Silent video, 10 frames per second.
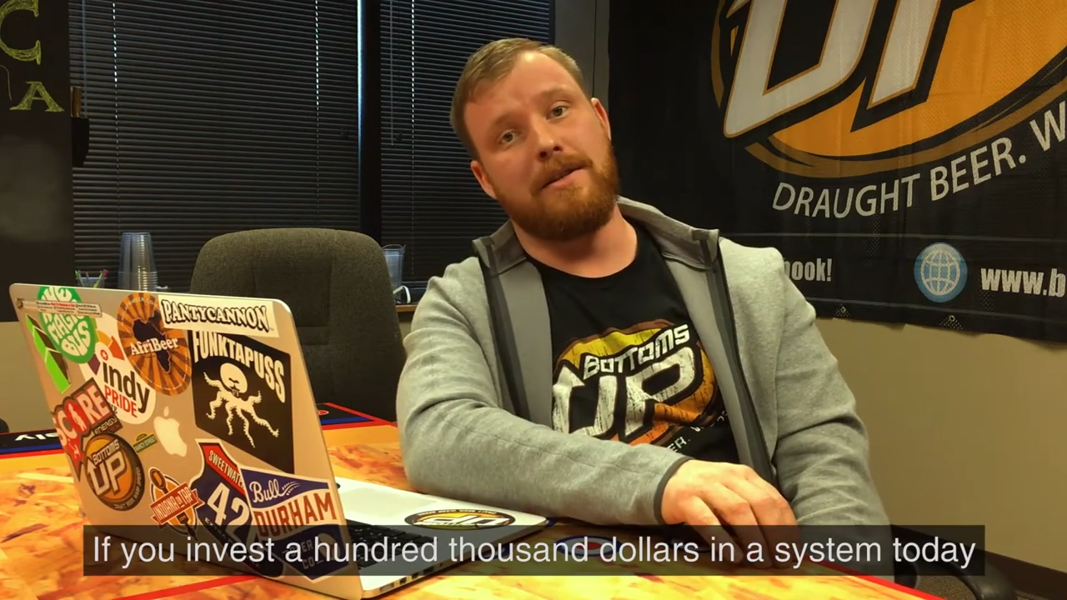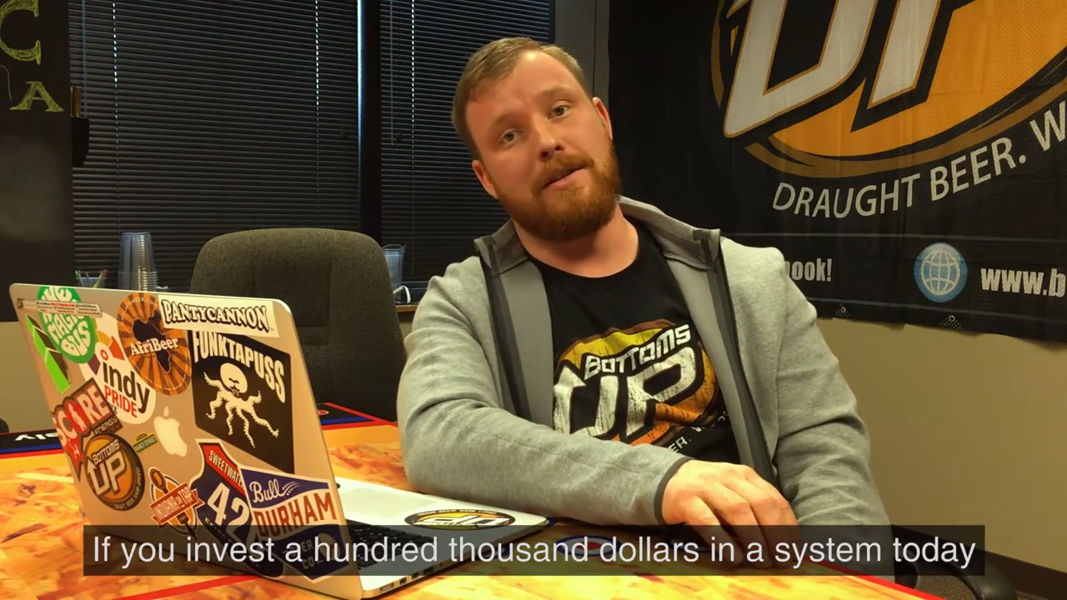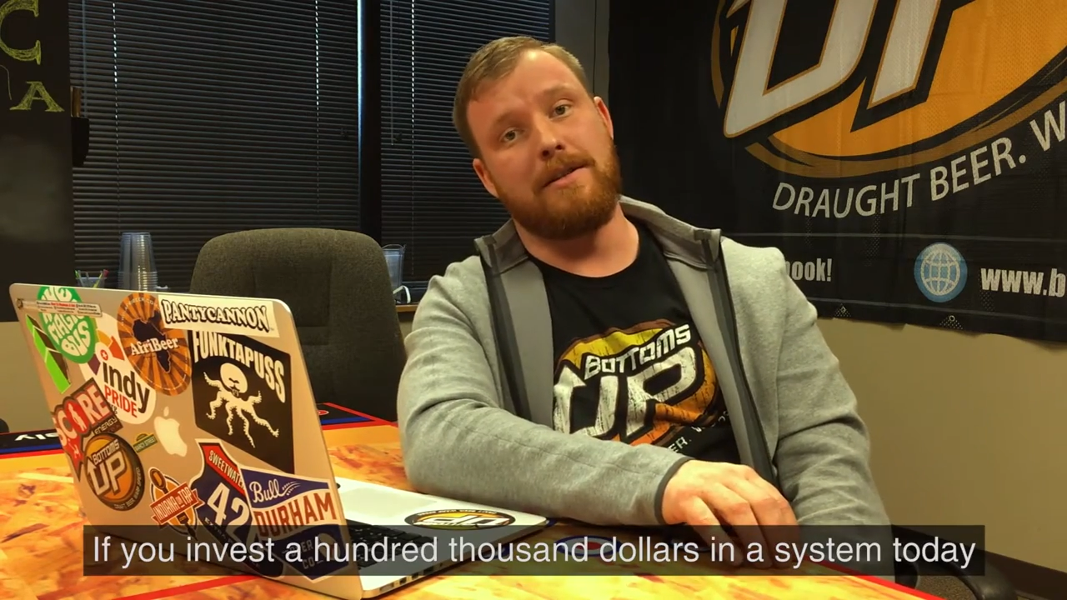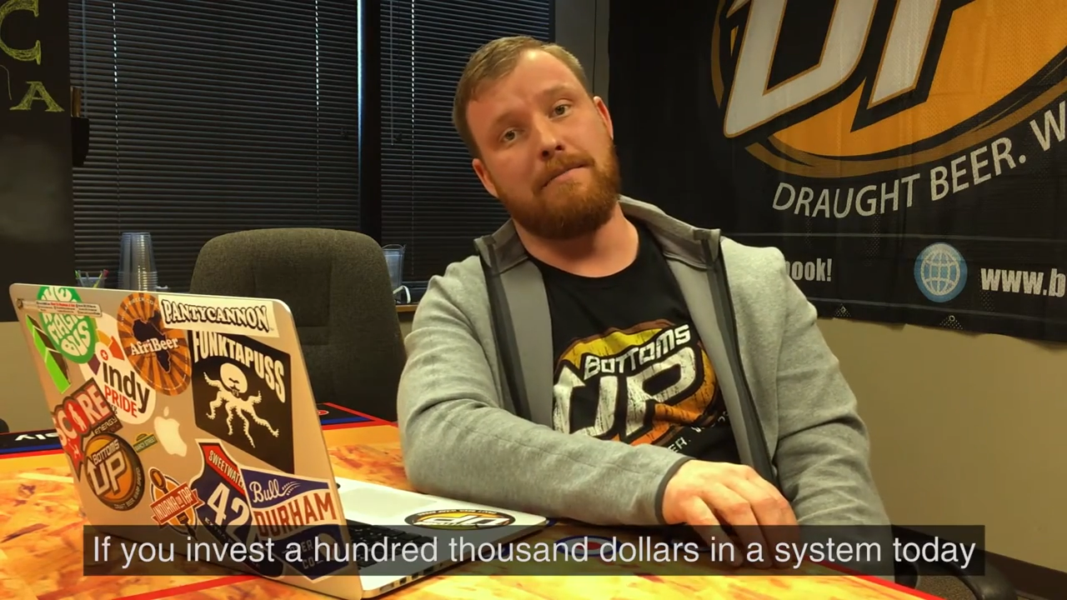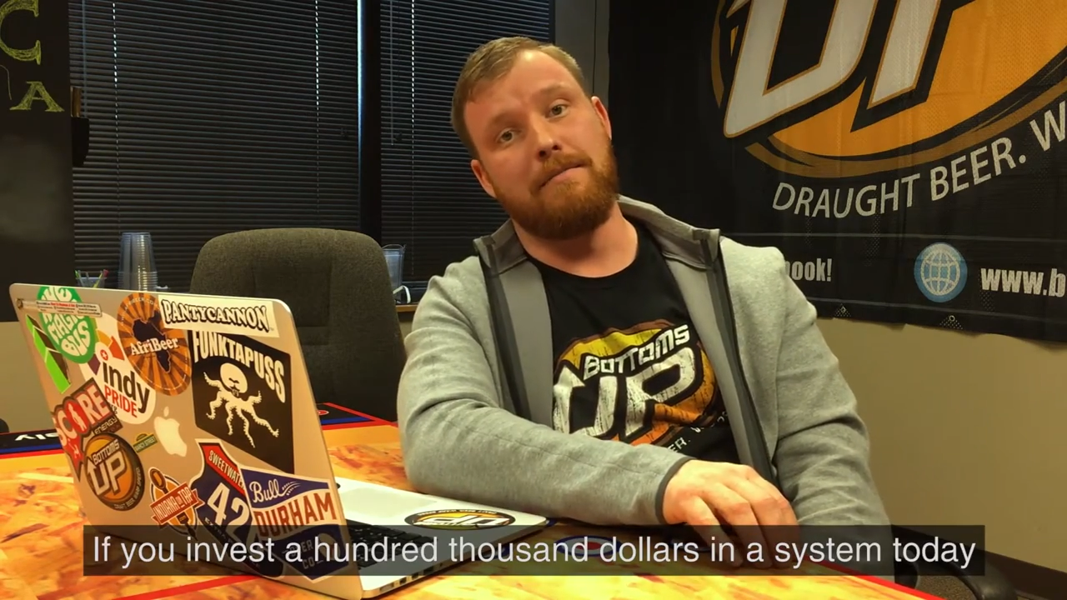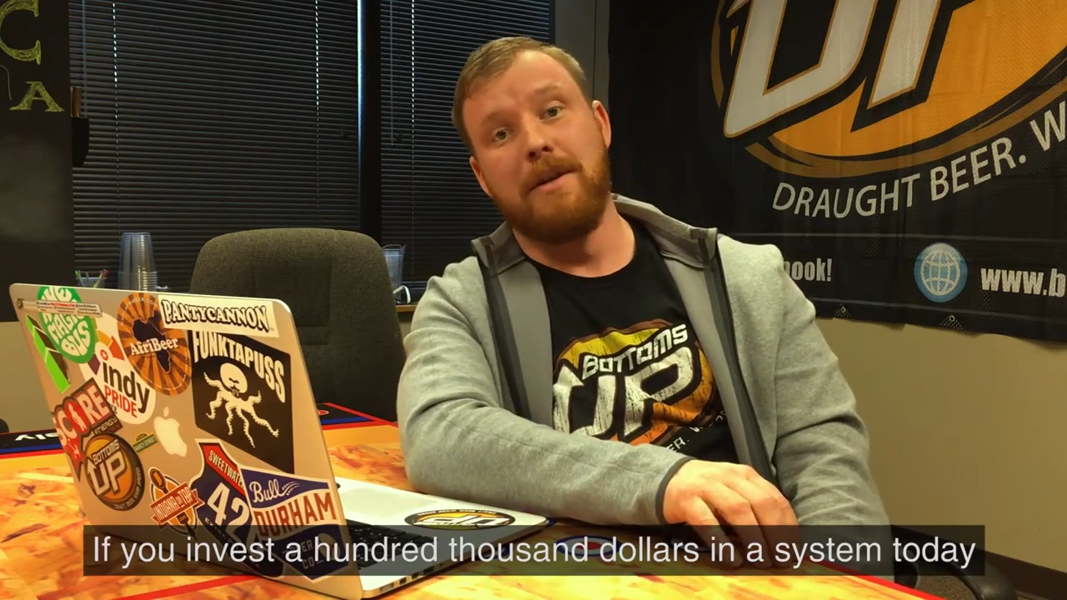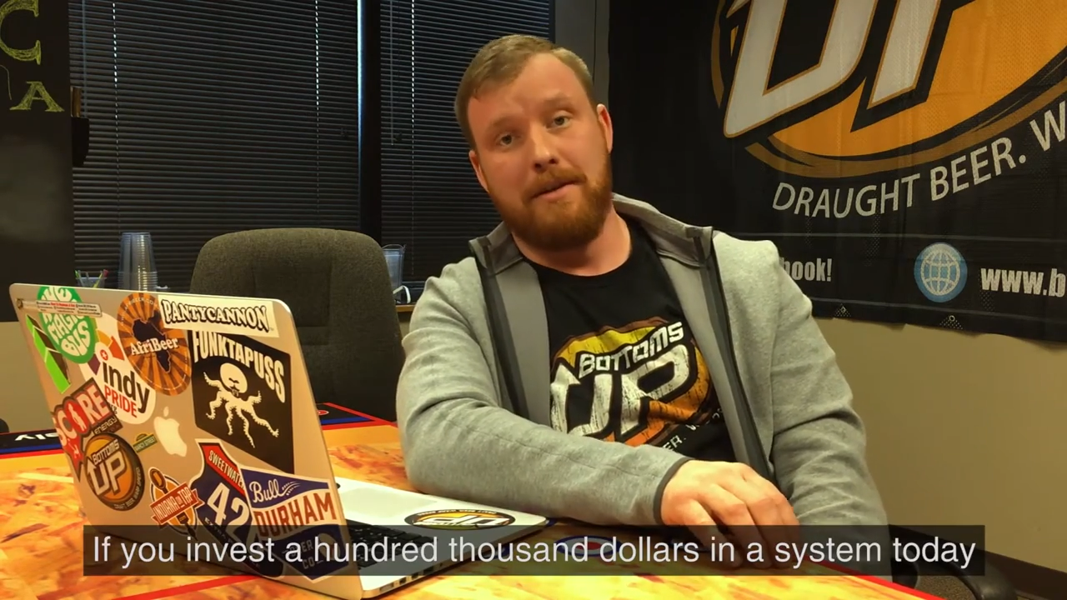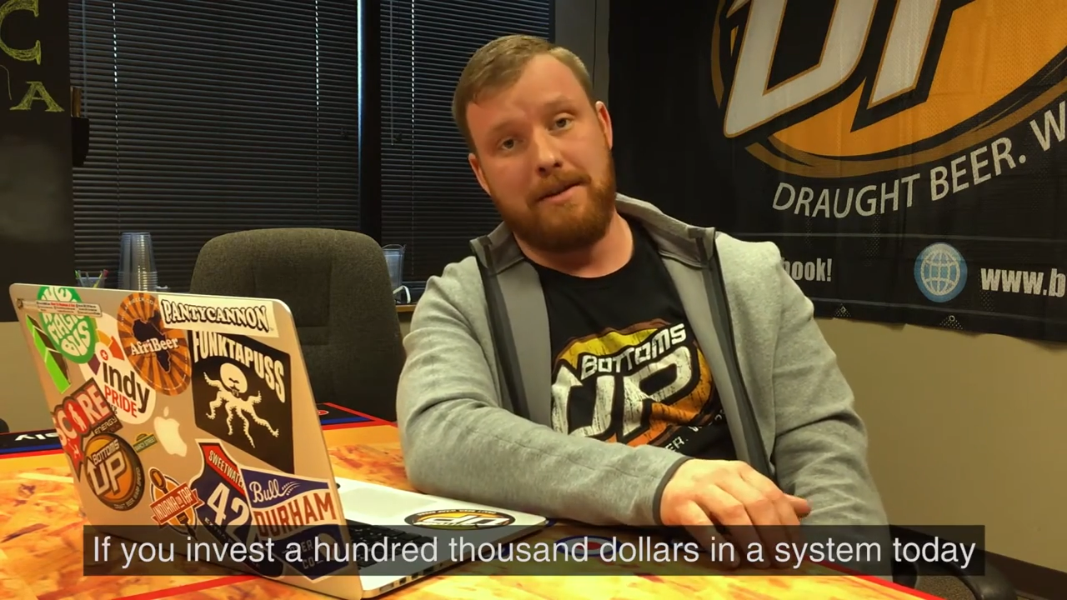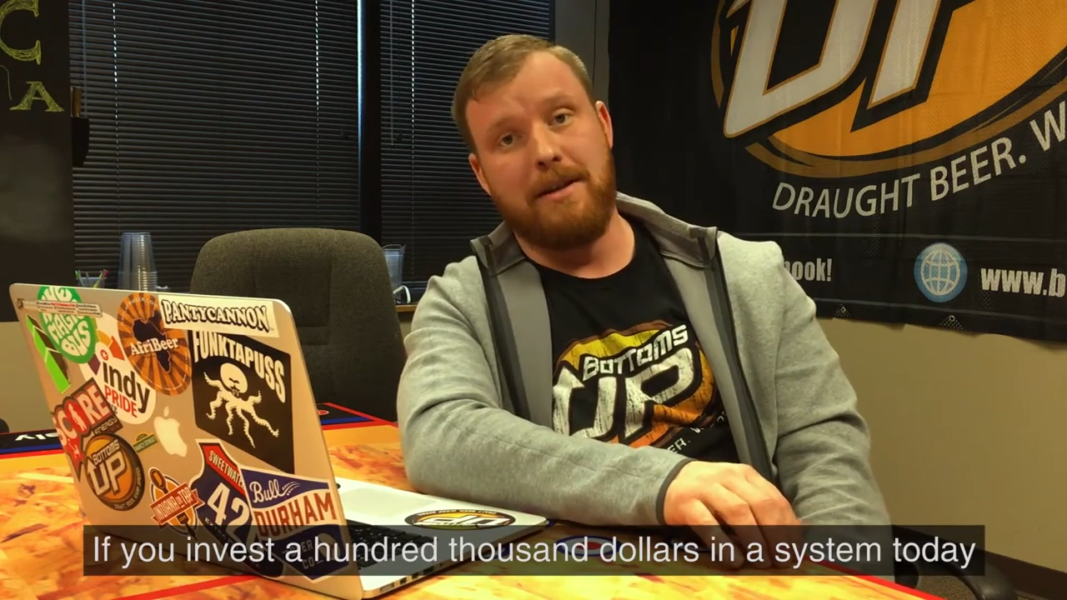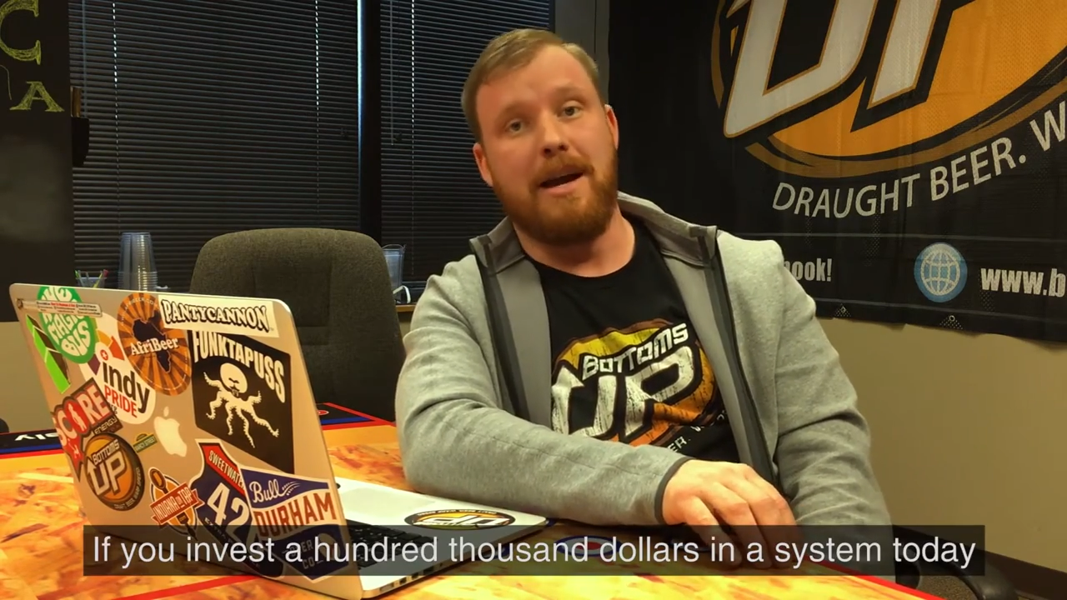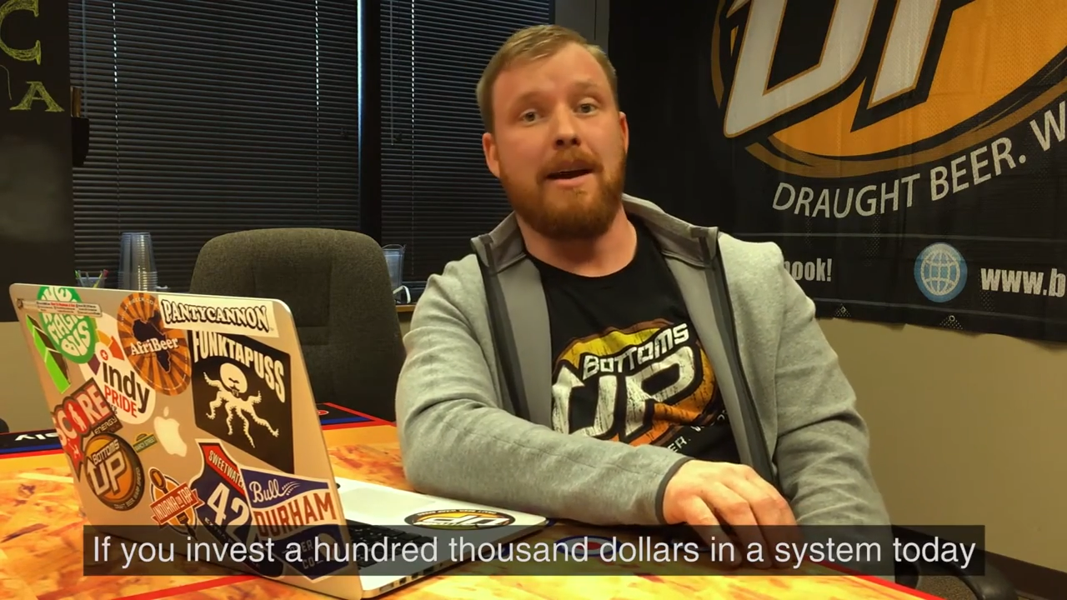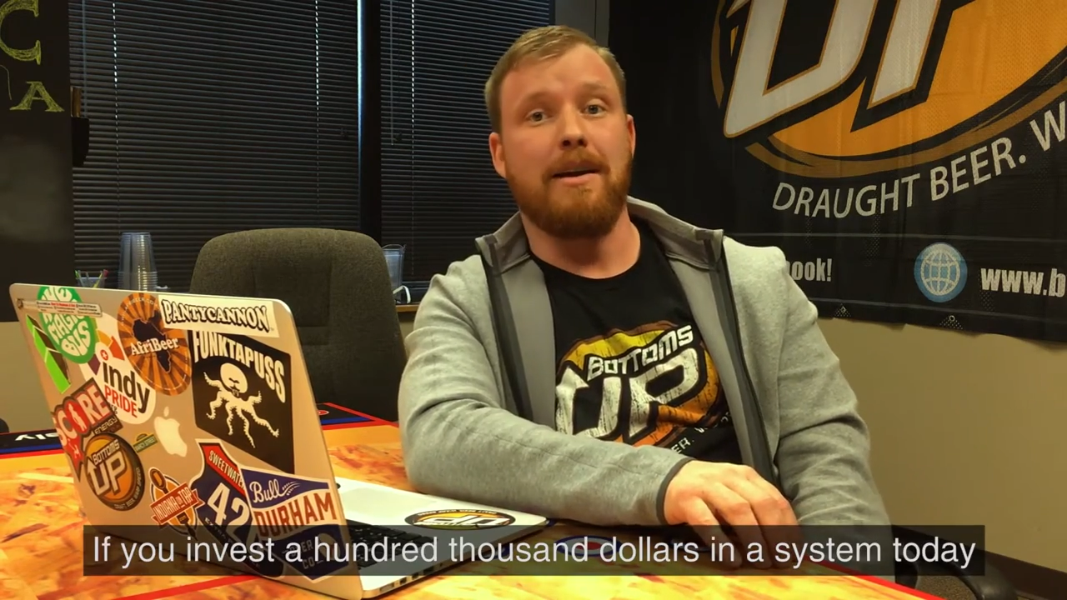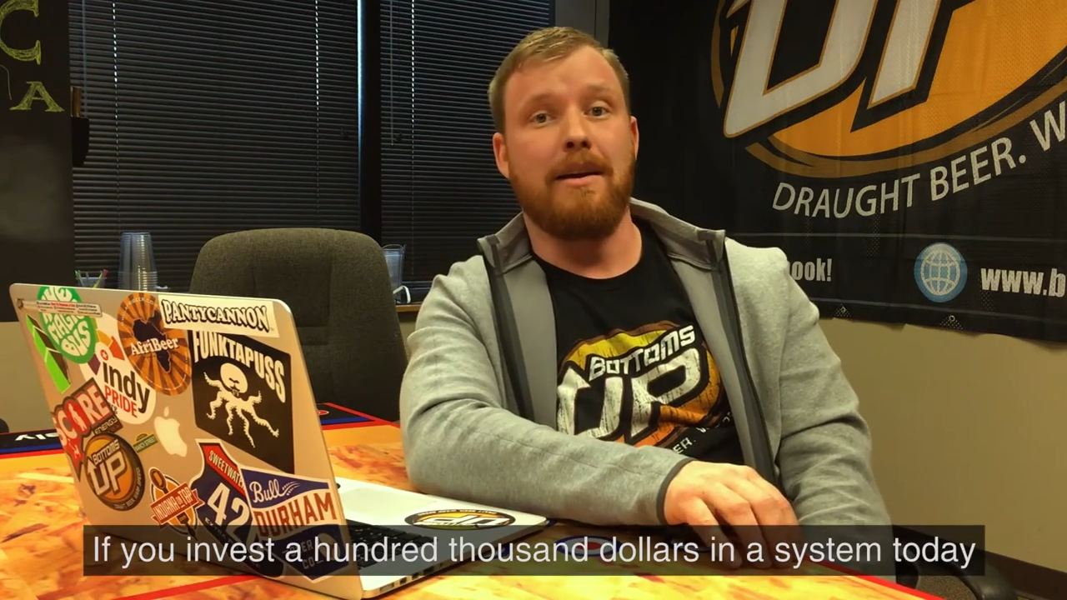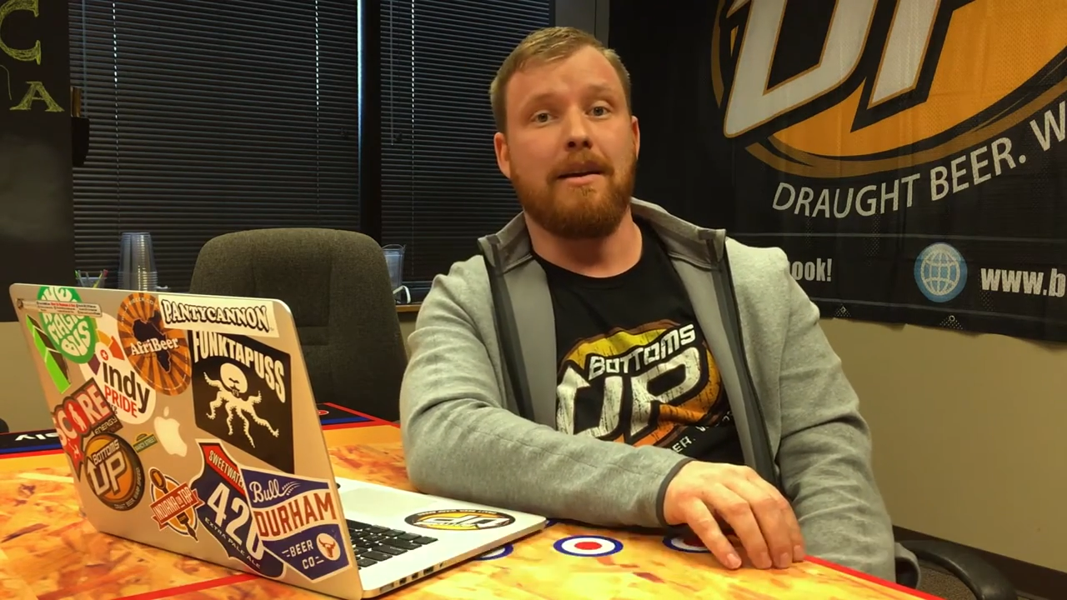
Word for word: in a system today,